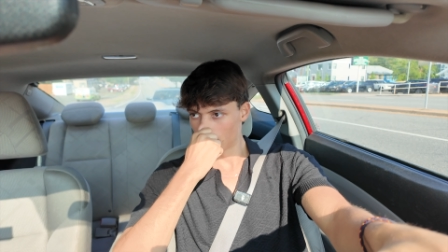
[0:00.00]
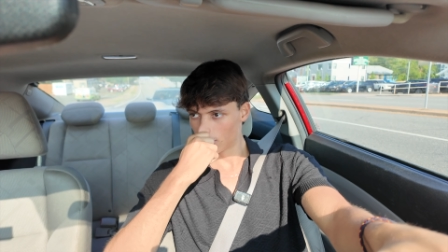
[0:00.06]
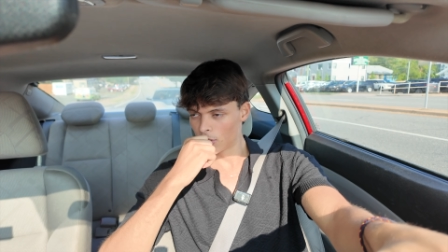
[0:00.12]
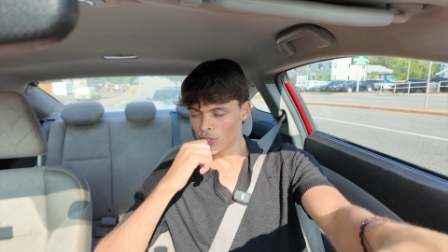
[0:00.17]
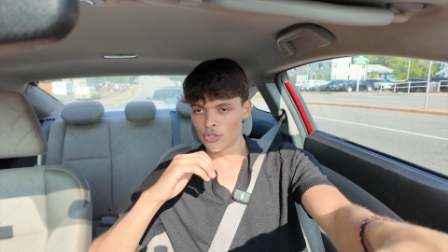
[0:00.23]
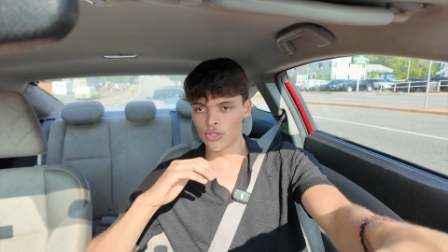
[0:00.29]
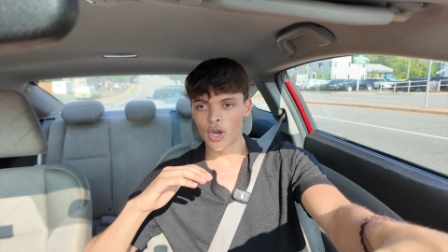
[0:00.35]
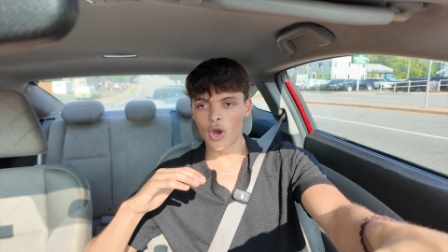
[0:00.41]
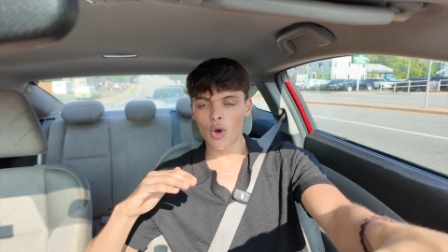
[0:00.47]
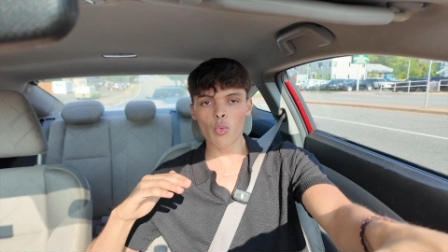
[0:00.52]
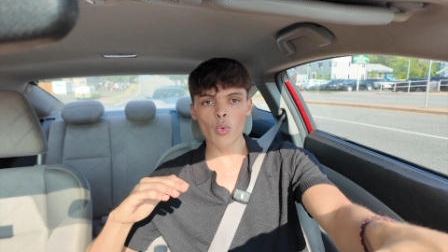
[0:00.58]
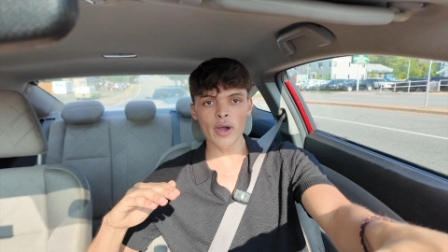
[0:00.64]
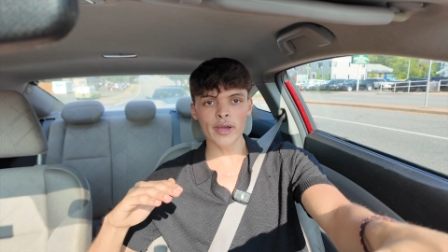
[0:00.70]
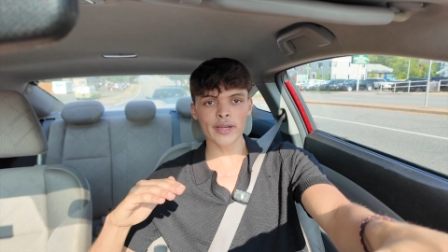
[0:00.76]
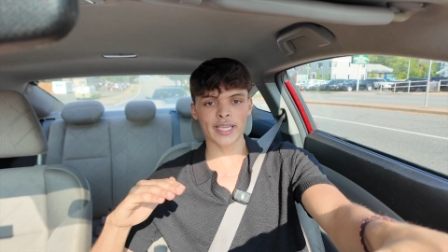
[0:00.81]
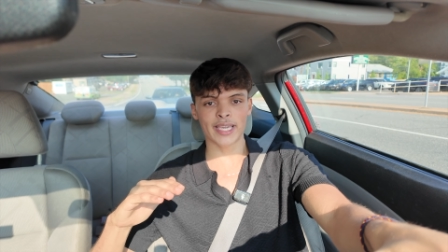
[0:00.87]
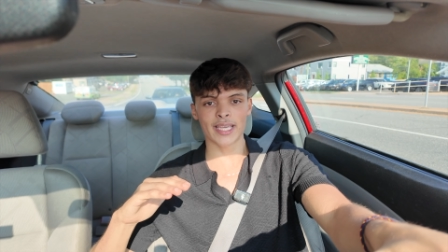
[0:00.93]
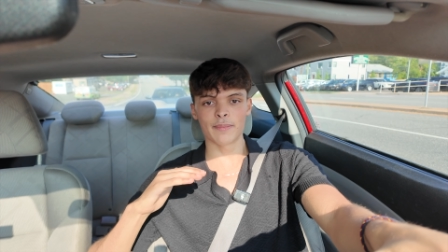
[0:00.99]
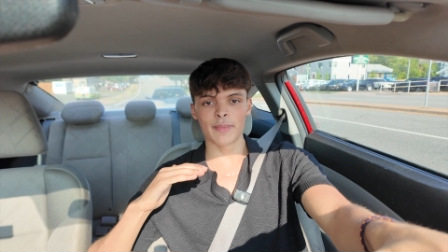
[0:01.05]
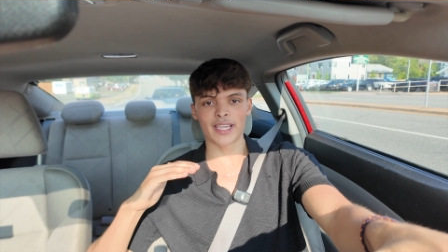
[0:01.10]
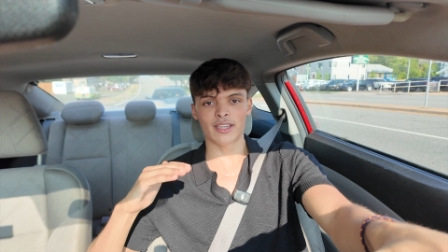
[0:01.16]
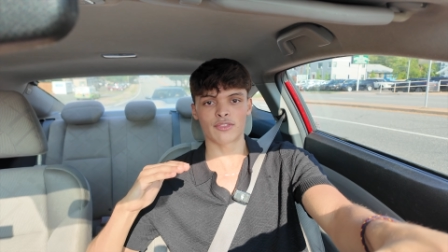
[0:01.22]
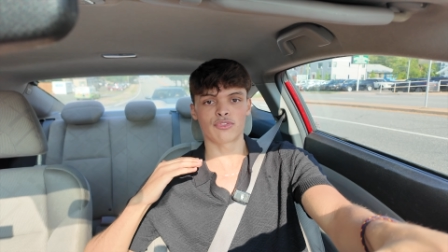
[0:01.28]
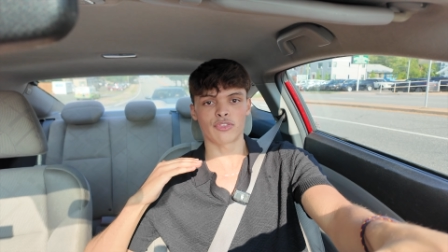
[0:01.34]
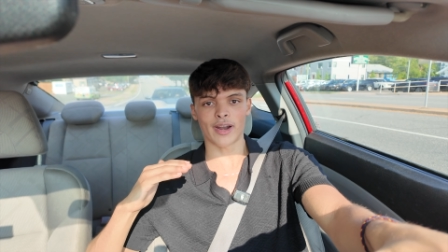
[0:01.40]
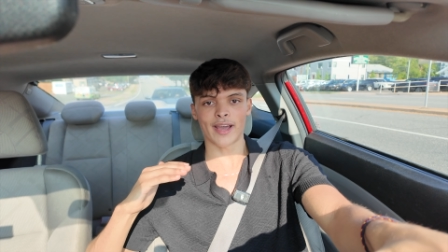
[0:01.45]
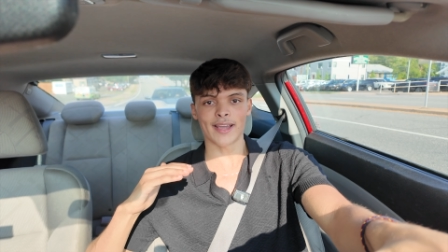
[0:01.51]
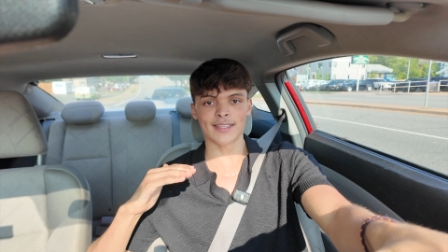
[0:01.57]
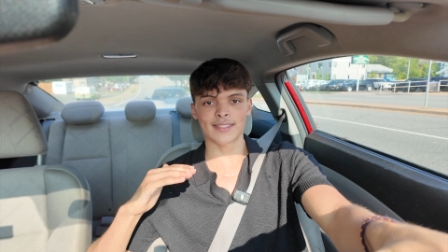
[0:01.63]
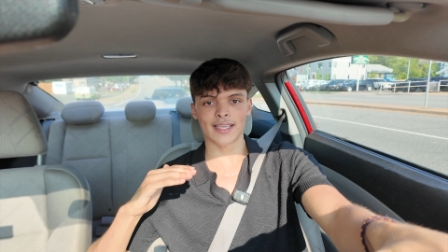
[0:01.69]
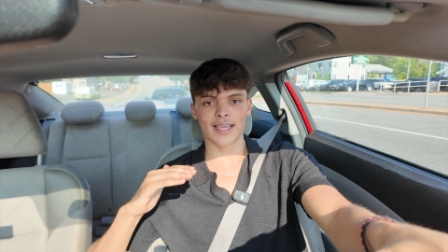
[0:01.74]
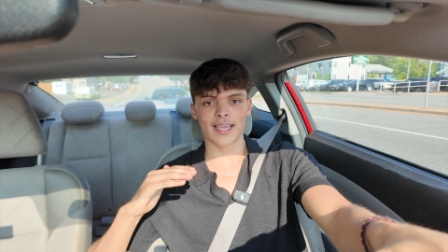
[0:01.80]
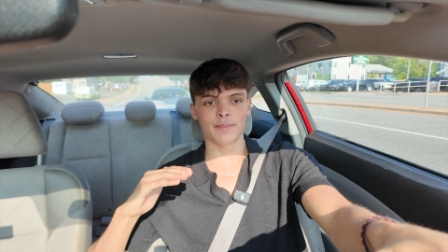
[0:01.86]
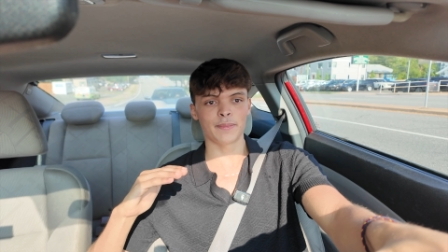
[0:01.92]
no one can make
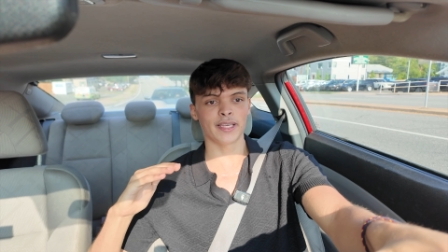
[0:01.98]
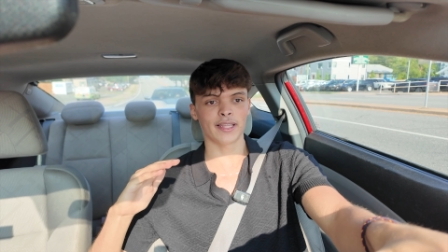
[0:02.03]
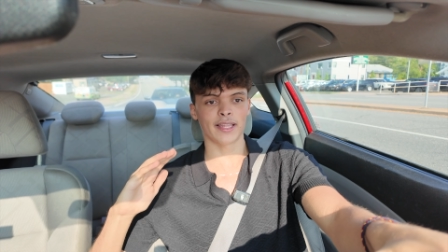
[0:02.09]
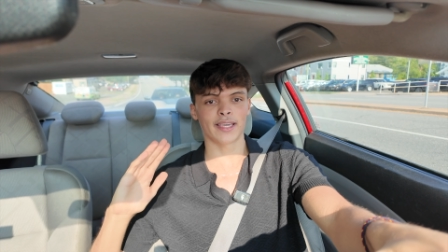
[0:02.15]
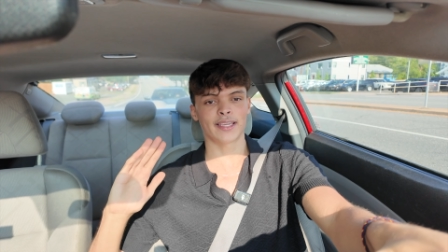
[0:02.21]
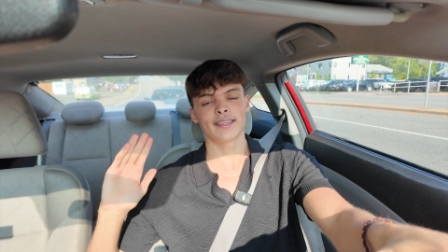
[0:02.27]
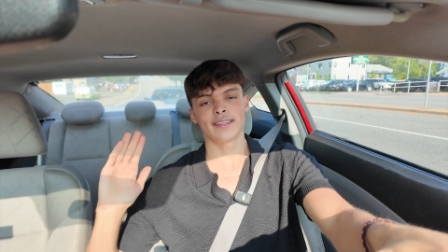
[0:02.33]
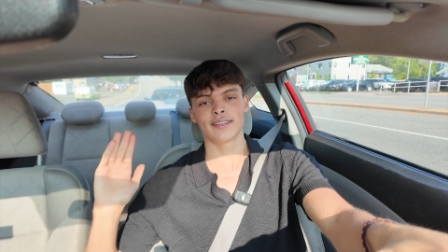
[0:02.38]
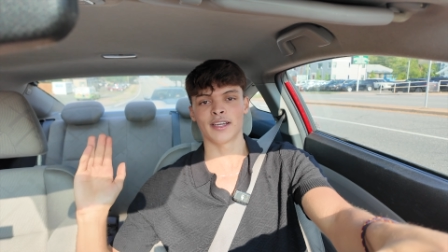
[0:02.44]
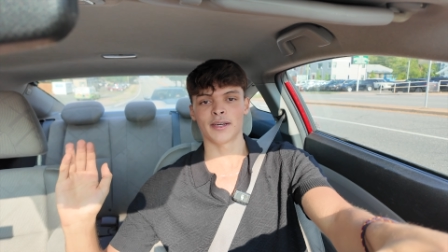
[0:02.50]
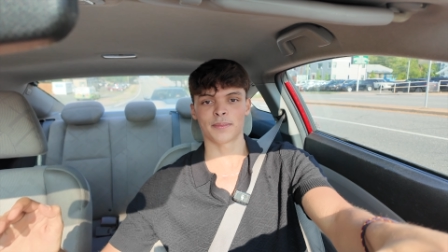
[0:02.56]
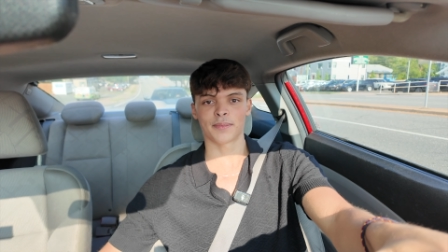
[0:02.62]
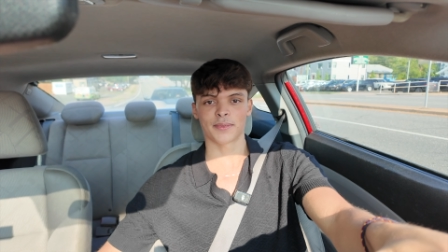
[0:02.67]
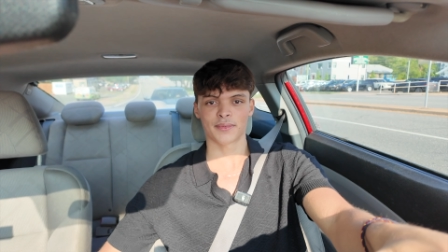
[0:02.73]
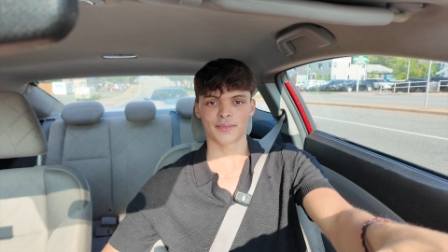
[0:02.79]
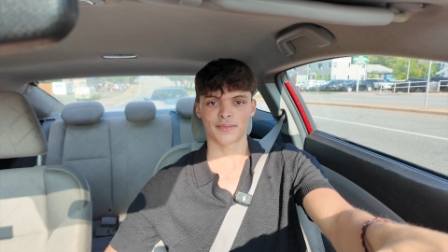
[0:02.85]
fries and be like, yep,